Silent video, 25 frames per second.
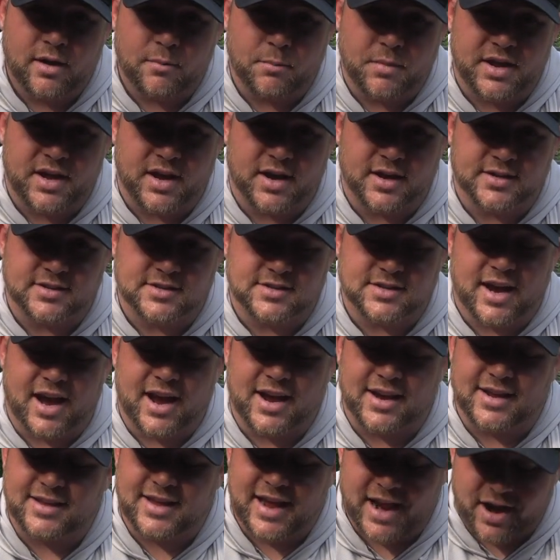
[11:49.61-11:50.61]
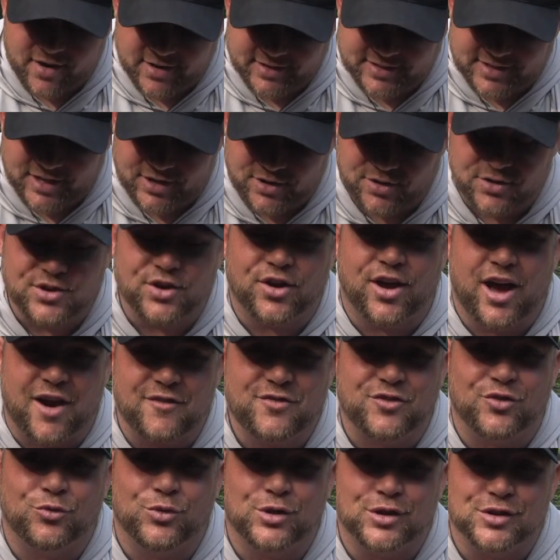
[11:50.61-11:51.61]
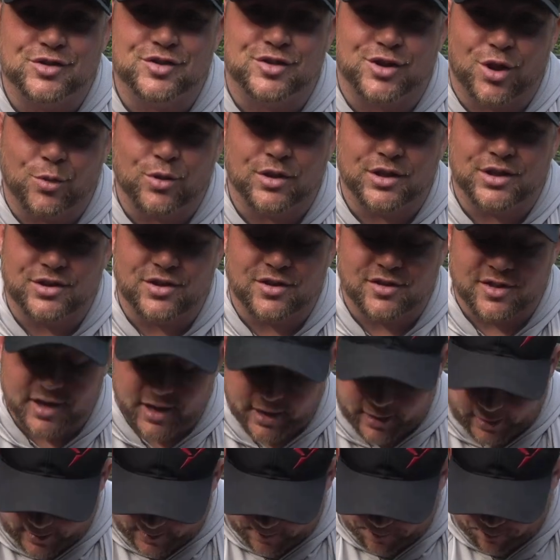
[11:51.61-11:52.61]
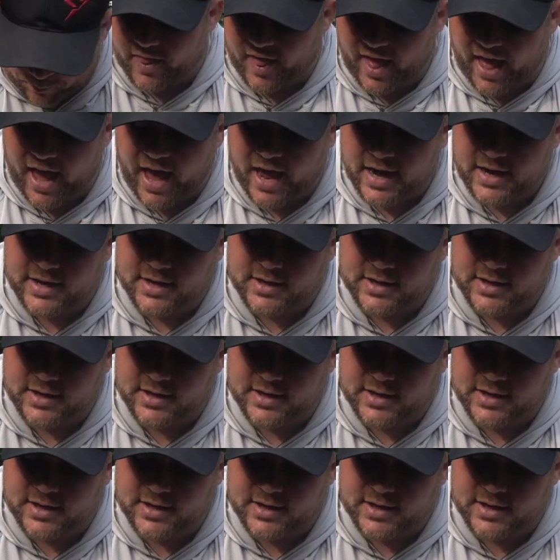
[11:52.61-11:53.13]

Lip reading: because I guarantee you, you'll have to reel slower than you think. That